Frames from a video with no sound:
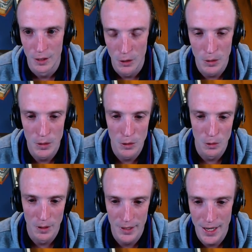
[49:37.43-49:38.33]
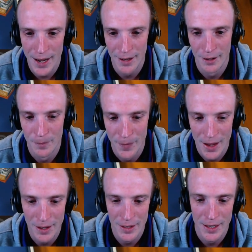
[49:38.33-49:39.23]
Who's your attacker?
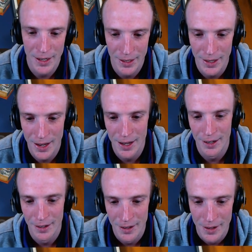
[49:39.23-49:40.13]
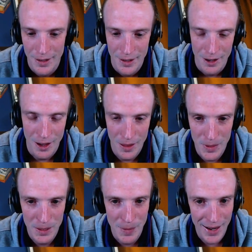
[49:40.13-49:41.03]
How are you taking down either
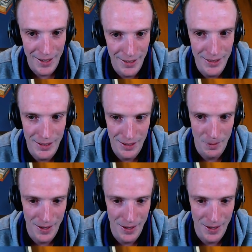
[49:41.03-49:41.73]
Mismagius?